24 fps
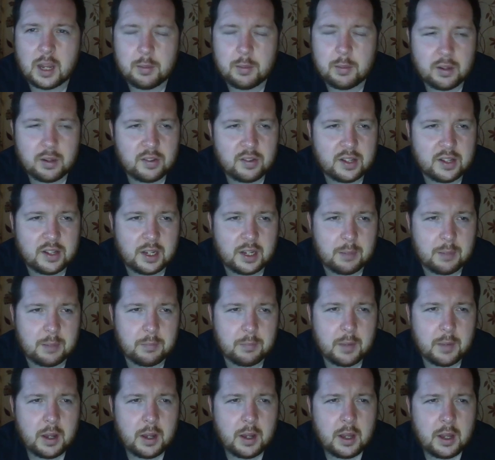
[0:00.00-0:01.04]
I've seen him
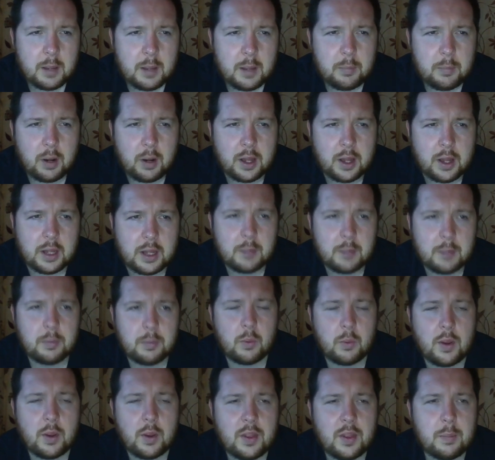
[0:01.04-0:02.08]
play, but
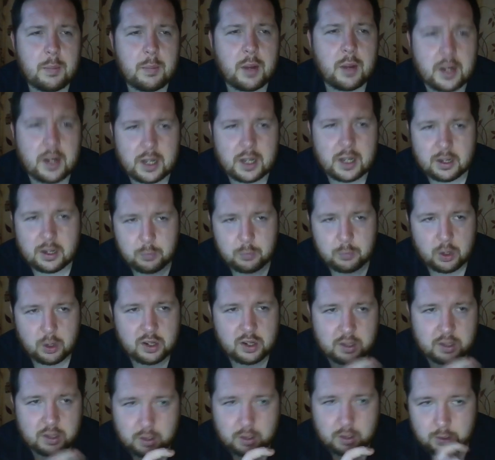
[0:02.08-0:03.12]
when they played against
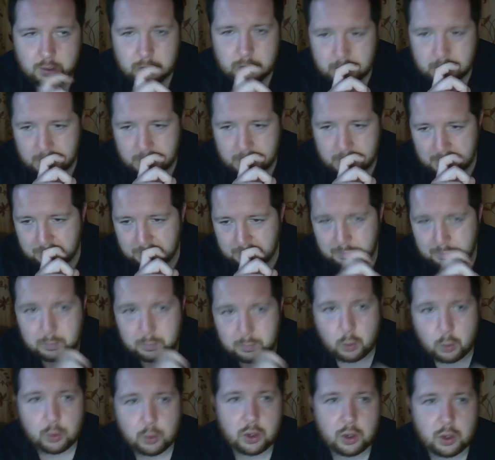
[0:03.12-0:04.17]
Bristol,
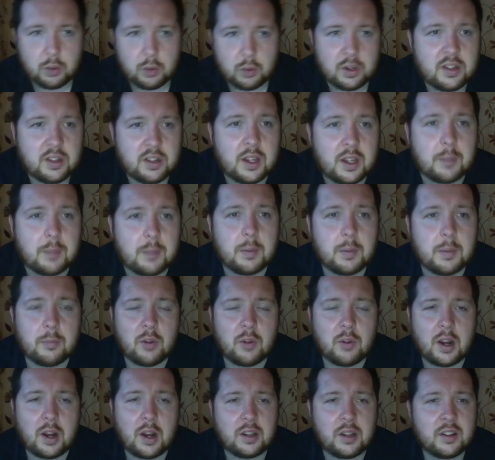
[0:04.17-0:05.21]
Bordeaux, his team in
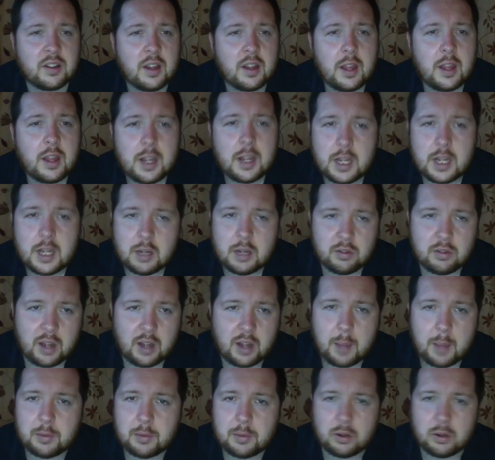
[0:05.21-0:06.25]
France, he was
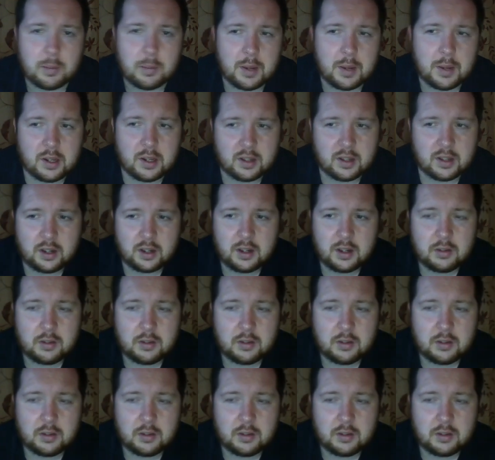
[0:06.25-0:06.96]
absolutely amazing.